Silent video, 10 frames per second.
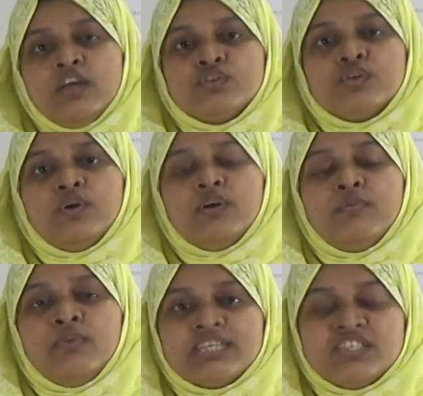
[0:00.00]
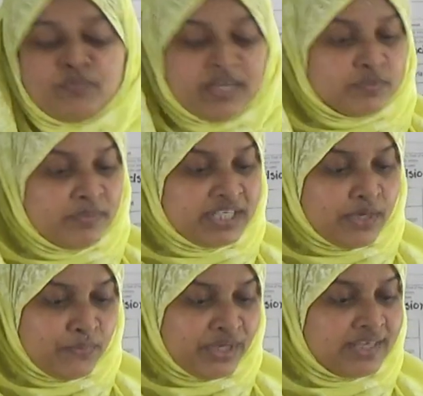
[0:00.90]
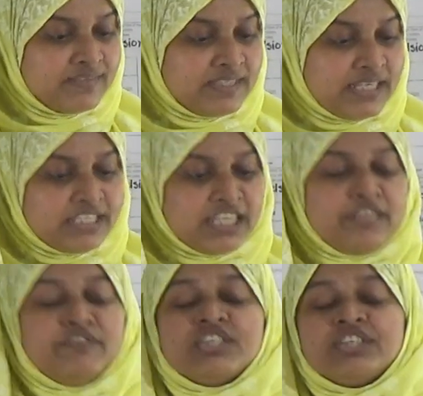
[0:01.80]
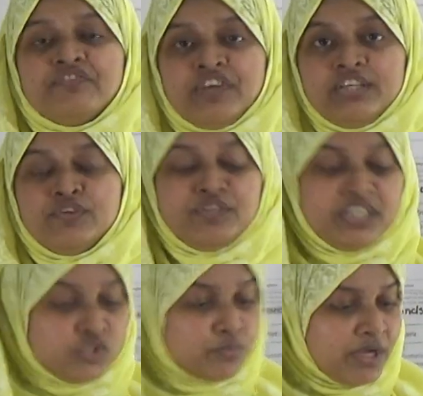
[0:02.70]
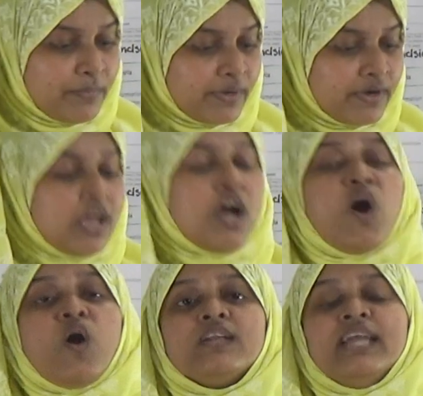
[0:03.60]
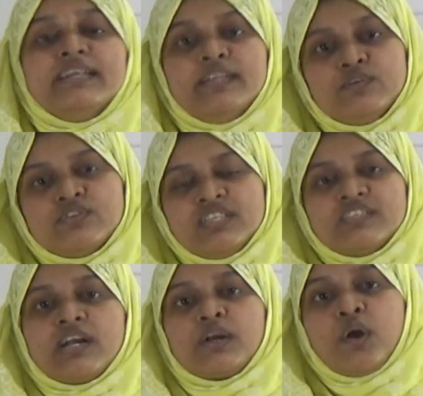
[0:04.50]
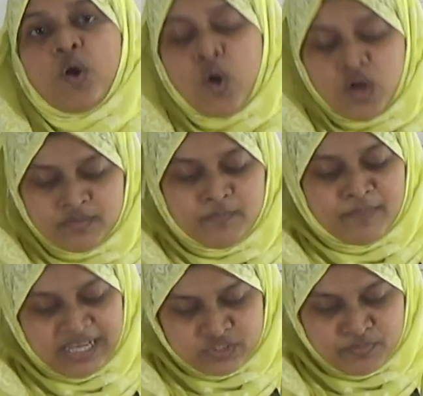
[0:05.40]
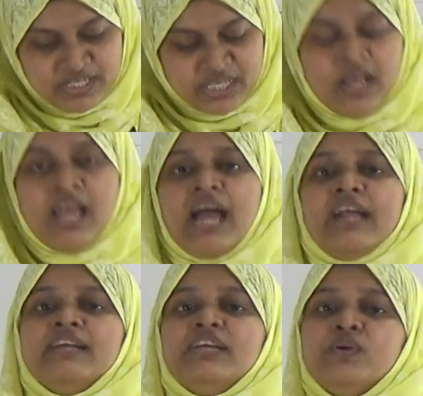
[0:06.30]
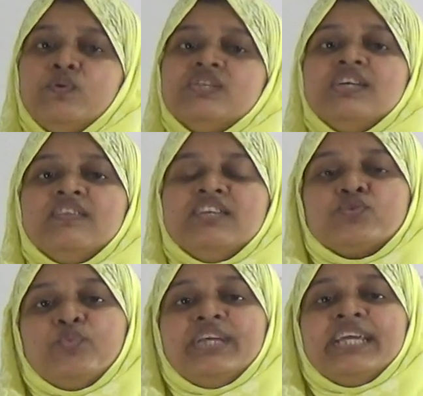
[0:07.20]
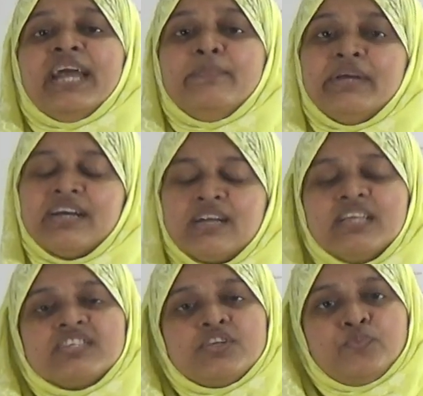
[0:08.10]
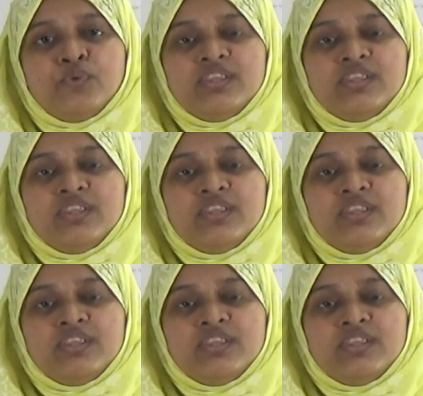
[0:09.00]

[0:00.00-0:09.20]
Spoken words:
So what is mass media? We can say television, radio, newspaper, online news. These are called mass media, and using this we can be connected with